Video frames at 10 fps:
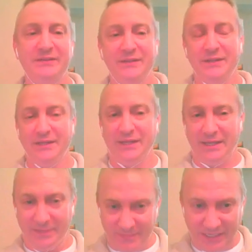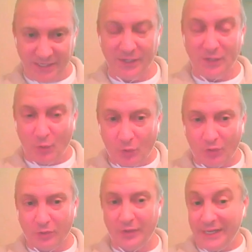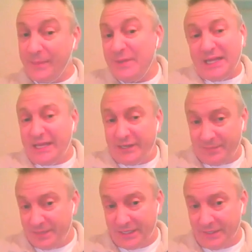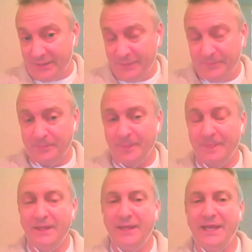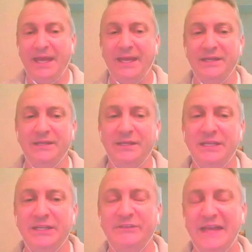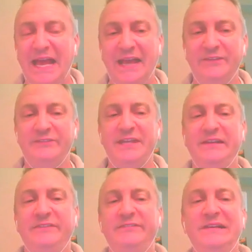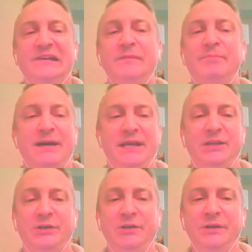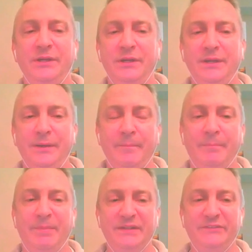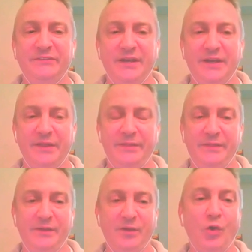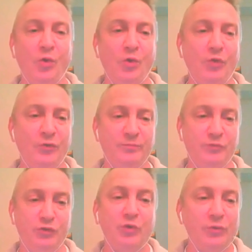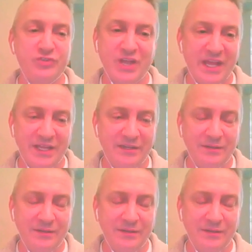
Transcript: an Amiga or an emulated Amiga, and it needs the Aztec C compiler, but the whole tool chain